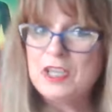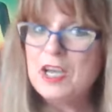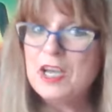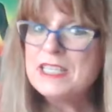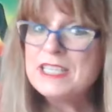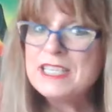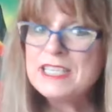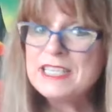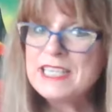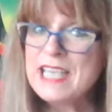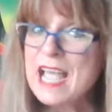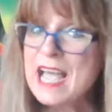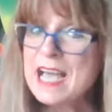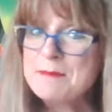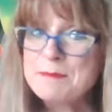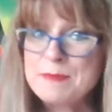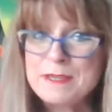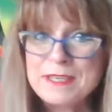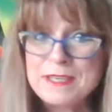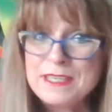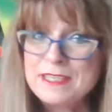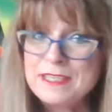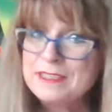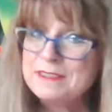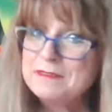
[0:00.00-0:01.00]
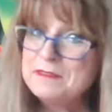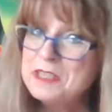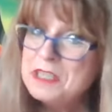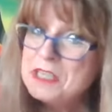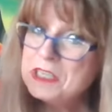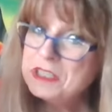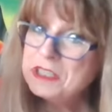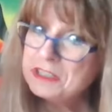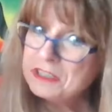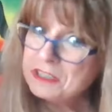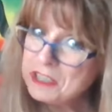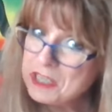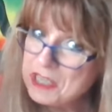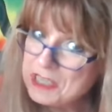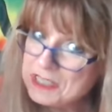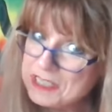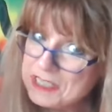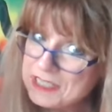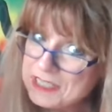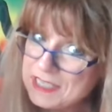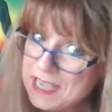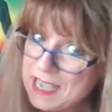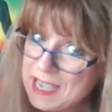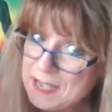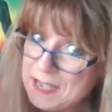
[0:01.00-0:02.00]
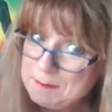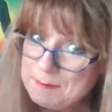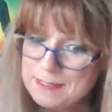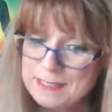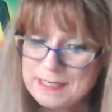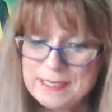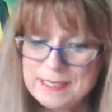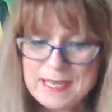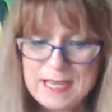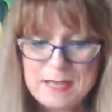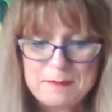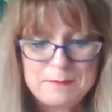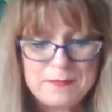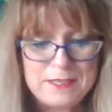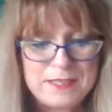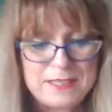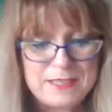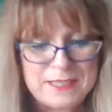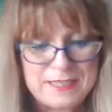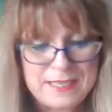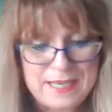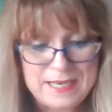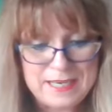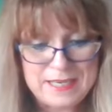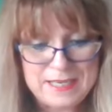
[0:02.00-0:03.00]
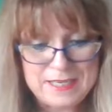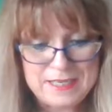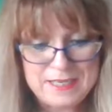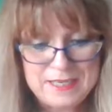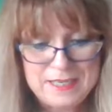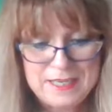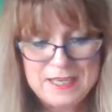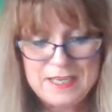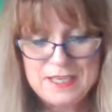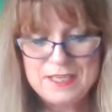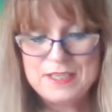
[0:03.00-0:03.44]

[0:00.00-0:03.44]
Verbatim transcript: Lots is happening lots is happening i'm just saying